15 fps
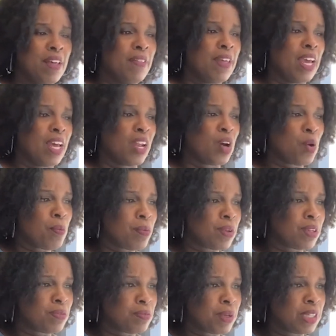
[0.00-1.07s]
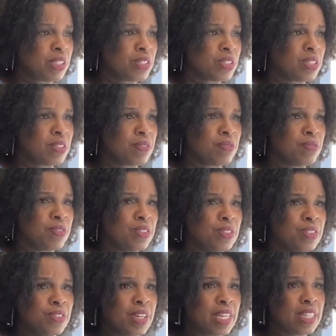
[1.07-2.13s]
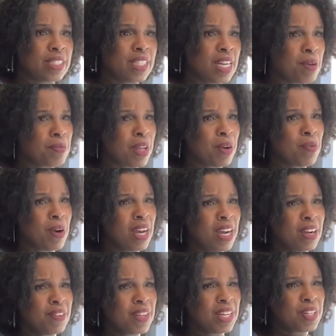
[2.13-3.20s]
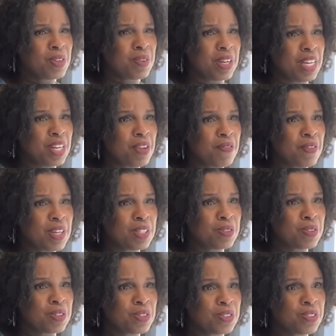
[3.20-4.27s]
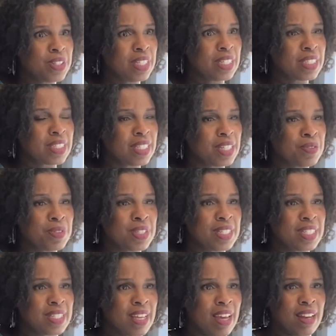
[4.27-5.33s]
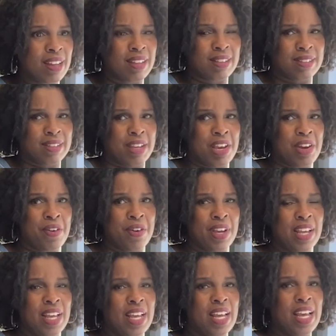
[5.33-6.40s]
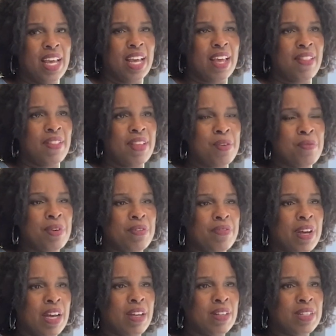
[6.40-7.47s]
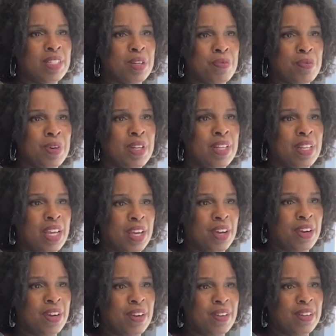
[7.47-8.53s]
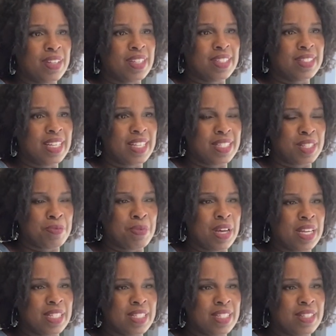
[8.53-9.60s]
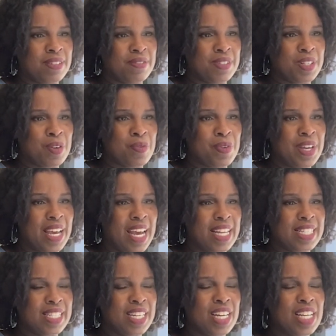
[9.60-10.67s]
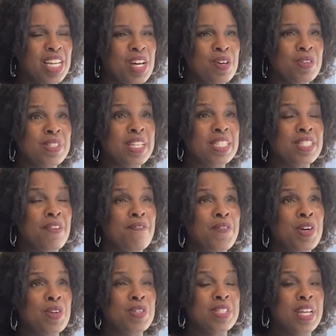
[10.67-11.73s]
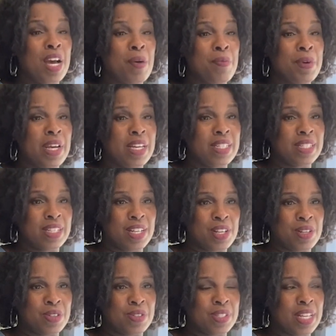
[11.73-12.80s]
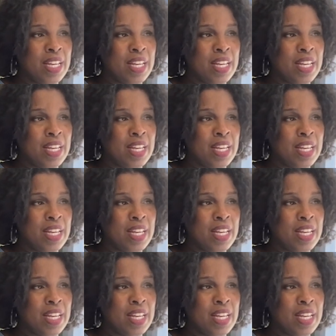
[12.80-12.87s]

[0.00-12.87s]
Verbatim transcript: They had open pitchers of drinks and I'm like, why aren't they doing individual drinks? And it was just kind of scary. And then we found someone there tested positive. So oh, we had to close. That's the first time we had to close.